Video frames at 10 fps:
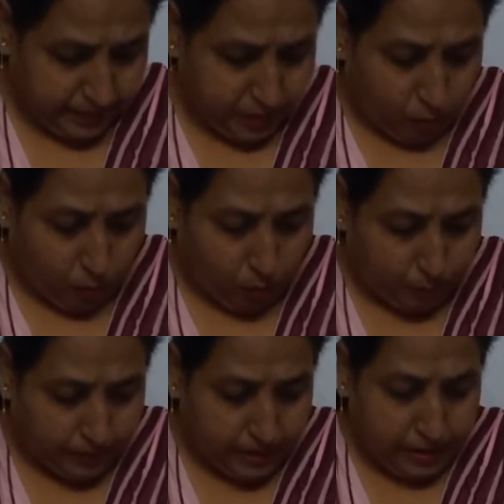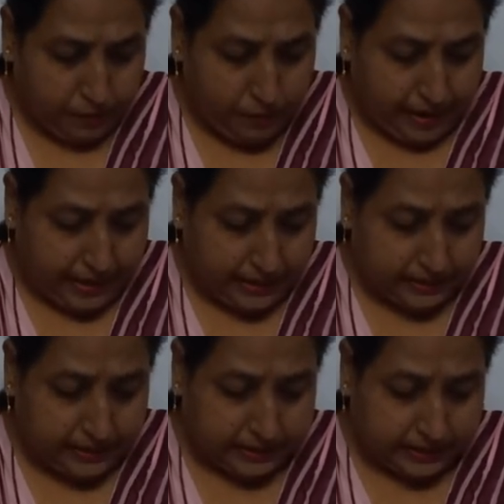Well,
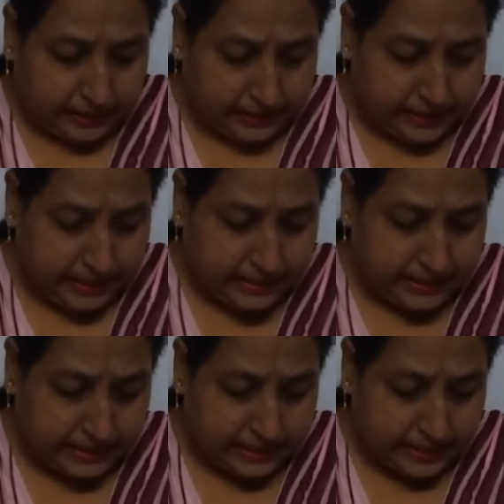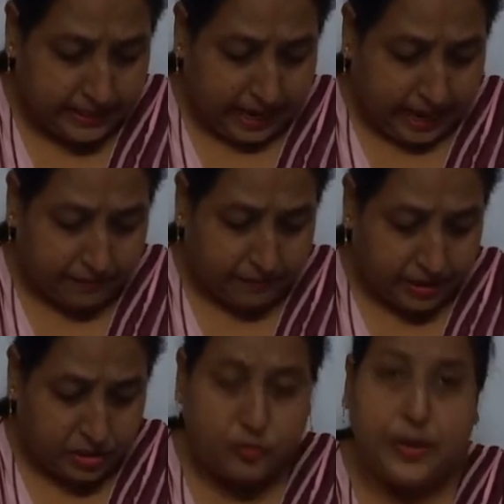the earthlings certainly have a
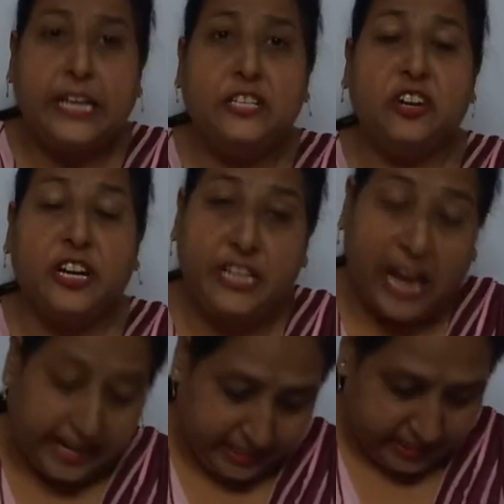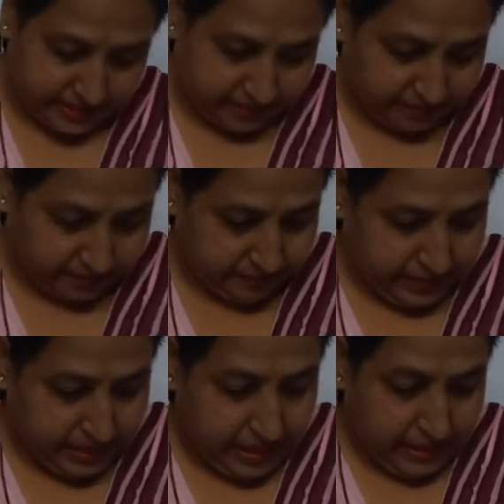strange diet.
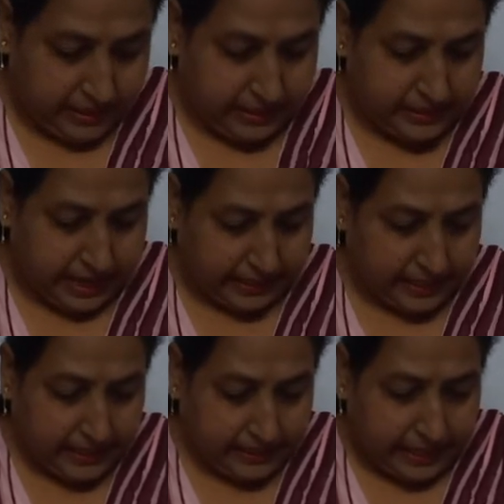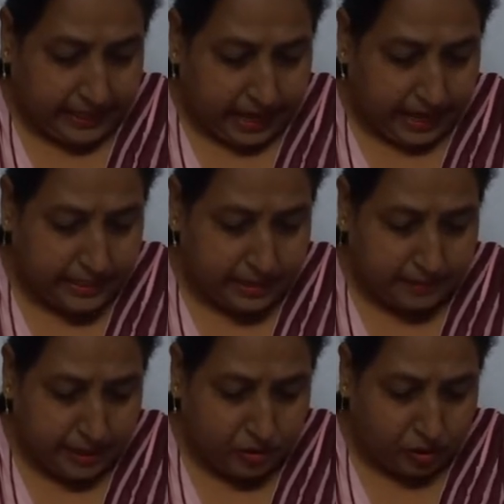Think tank, that item
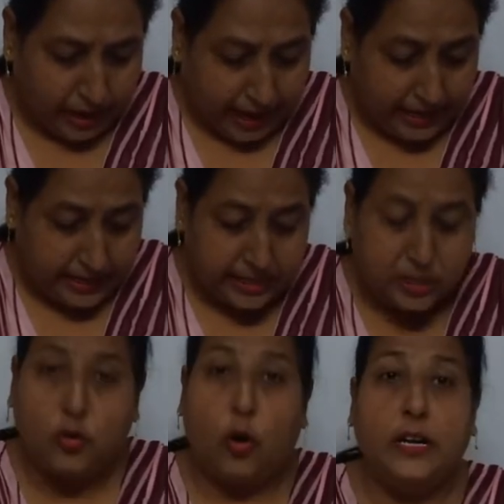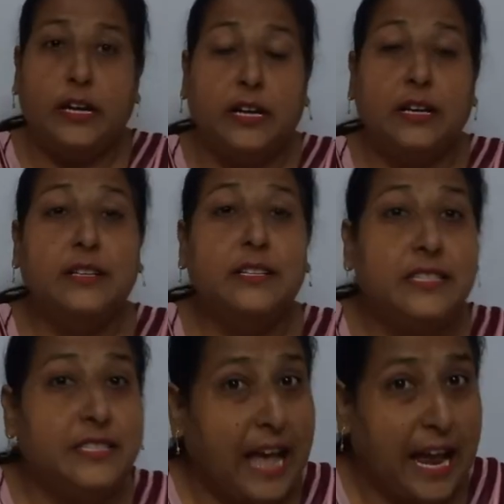in your hand is called a
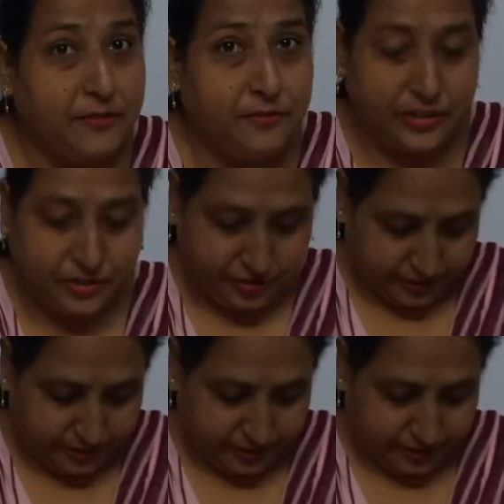sandwich.